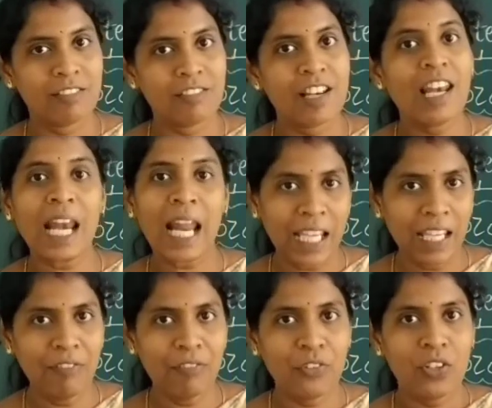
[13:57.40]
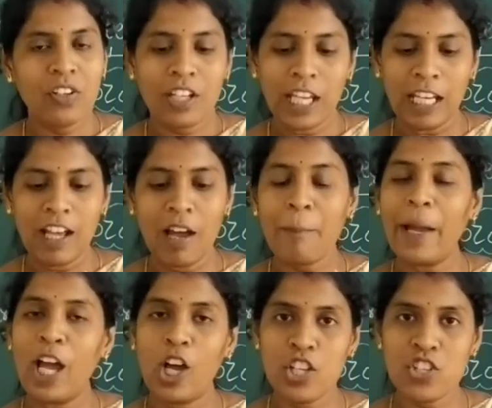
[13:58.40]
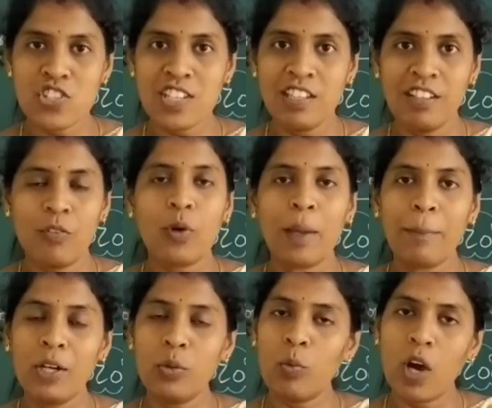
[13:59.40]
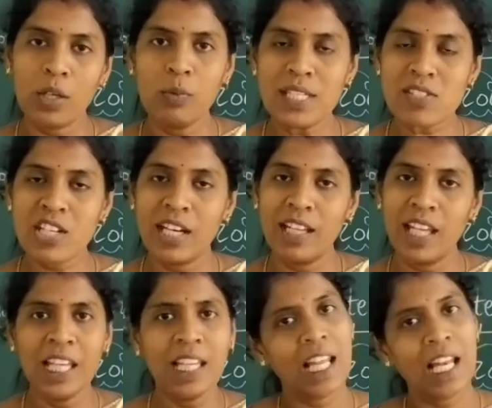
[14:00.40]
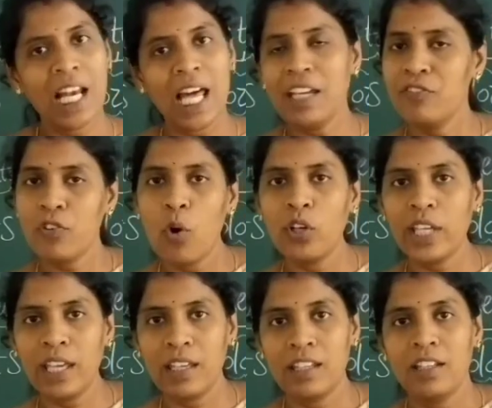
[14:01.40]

life. In our biology, about what we study? Life. Okay.